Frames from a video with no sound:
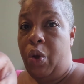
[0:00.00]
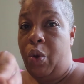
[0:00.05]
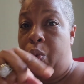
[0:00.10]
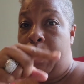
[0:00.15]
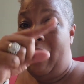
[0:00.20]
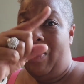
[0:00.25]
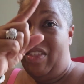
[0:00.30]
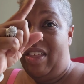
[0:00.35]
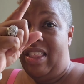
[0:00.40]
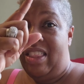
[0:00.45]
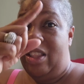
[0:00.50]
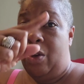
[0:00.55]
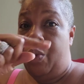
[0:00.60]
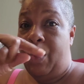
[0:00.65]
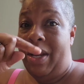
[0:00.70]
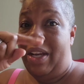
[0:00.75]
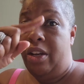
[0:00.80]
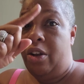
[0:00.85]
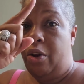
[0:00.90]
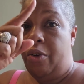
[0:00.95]
Within the
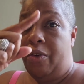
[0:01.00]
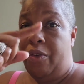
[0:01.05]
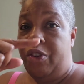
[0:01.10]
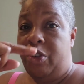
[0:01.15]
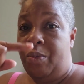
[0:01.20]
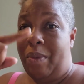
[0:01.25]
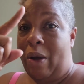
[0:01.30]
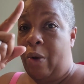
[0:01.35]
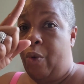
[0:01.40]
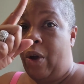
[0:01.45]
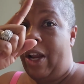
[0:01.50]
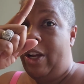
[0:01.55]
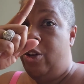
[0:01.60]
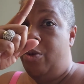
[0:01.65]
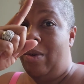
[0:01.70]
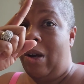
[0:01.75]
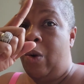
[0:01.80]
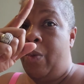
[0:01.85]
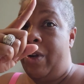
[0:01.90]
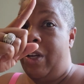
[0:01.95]
window. So my I knew
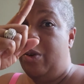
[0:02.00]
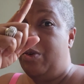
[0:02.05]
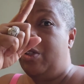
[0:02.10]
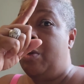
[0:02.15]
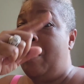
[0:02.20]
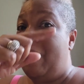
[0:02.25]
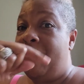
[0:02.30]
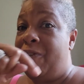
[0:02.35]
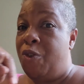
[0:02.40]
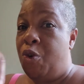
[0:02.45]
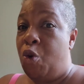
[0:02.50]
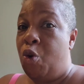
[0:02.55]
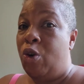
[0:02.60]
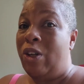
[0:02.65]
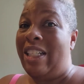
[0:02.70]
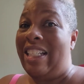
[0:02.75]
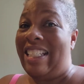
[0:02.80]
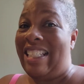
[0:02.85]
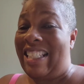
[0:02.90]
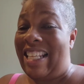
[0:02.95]
my window was going to be 4
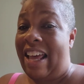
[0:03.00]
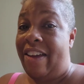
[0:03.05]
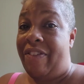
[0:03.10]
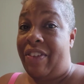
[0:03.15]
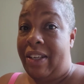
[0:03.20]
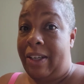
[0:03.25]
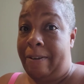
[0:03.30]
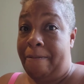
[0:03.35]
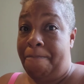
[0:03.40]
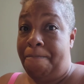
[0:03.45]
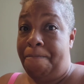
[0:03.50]
to 7